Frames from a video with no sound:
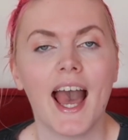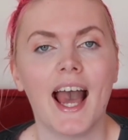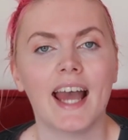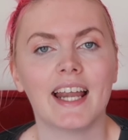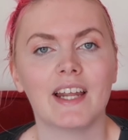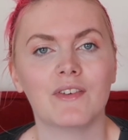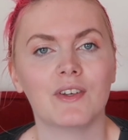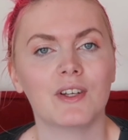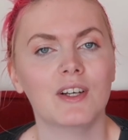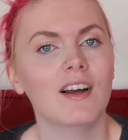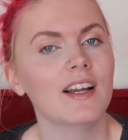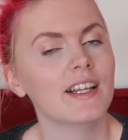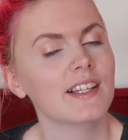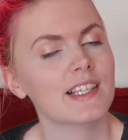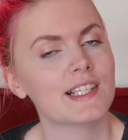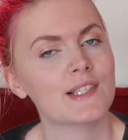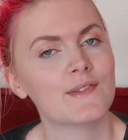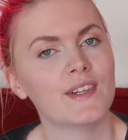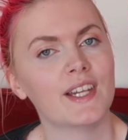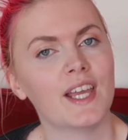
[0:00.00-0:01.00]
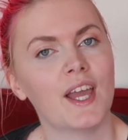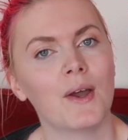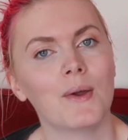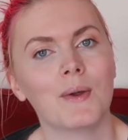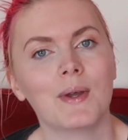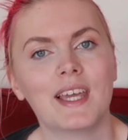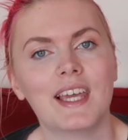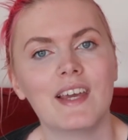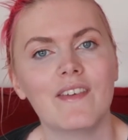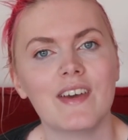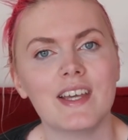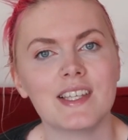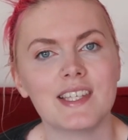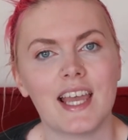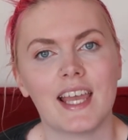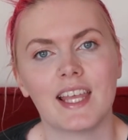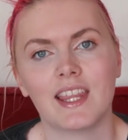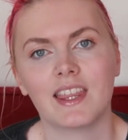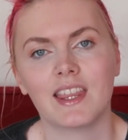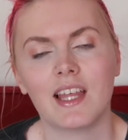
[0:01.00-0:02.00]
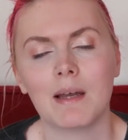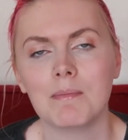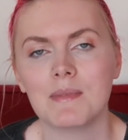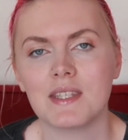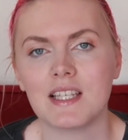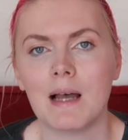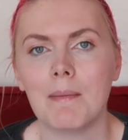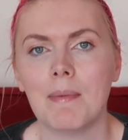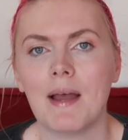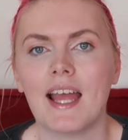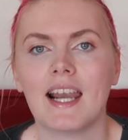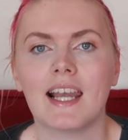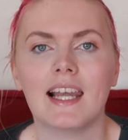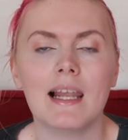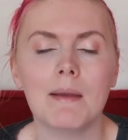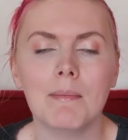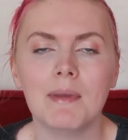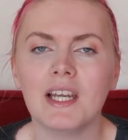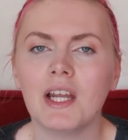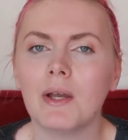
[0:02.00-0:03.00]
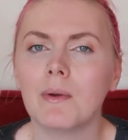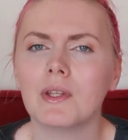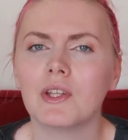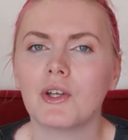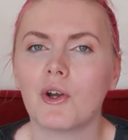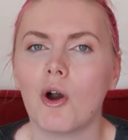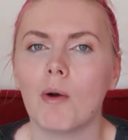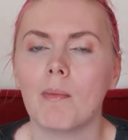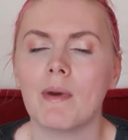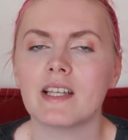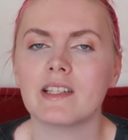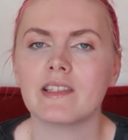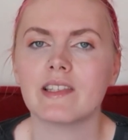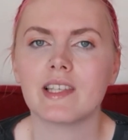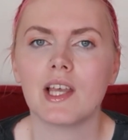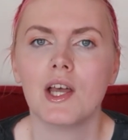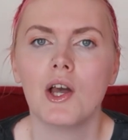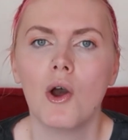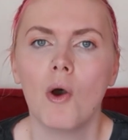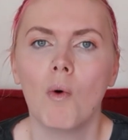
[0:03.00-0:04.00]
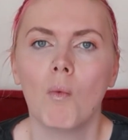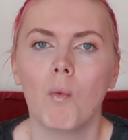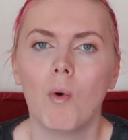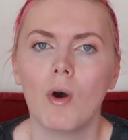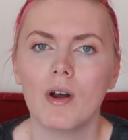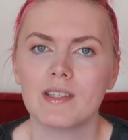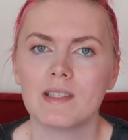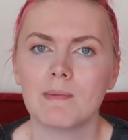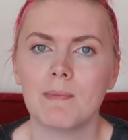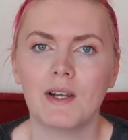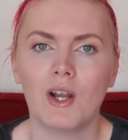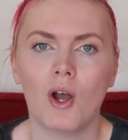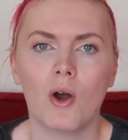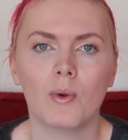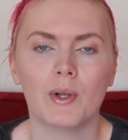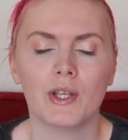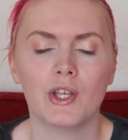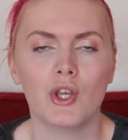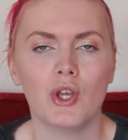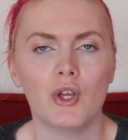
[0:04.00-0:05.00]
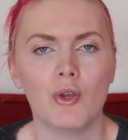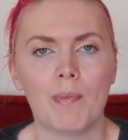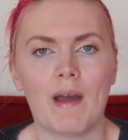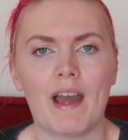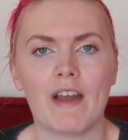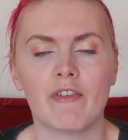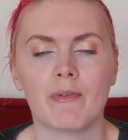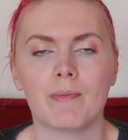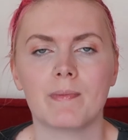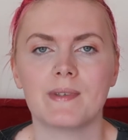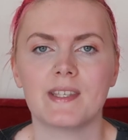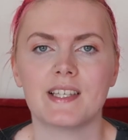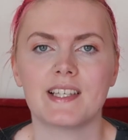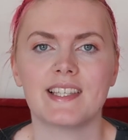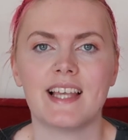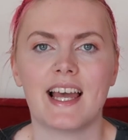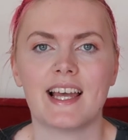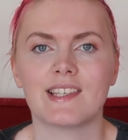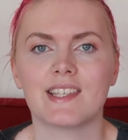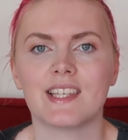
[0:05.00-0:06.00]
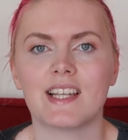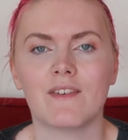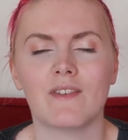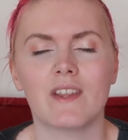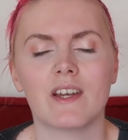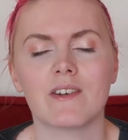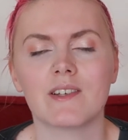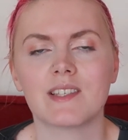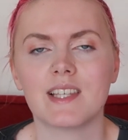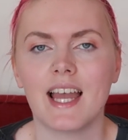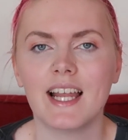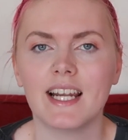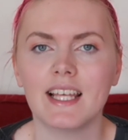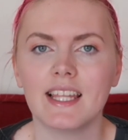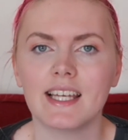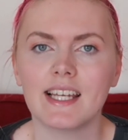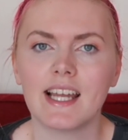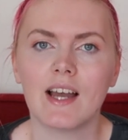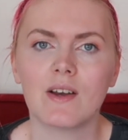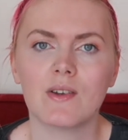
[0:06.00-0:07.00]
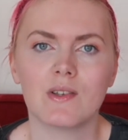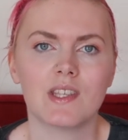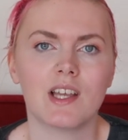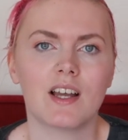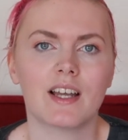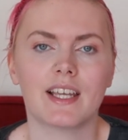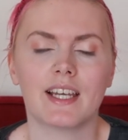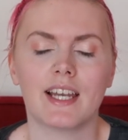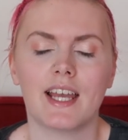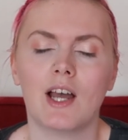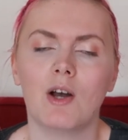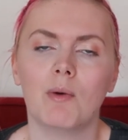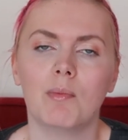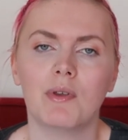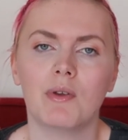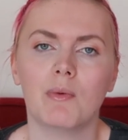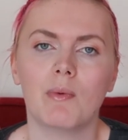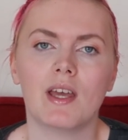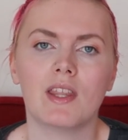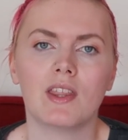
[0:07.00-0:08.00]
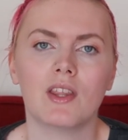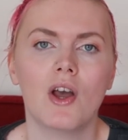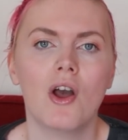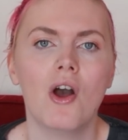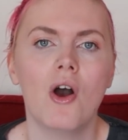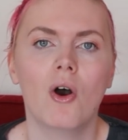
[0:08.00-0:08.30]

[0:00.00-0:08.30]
And if you like this video, give it a thumbs up and let me know in the comments what has been holding you back from success and if there is anything else I can help you with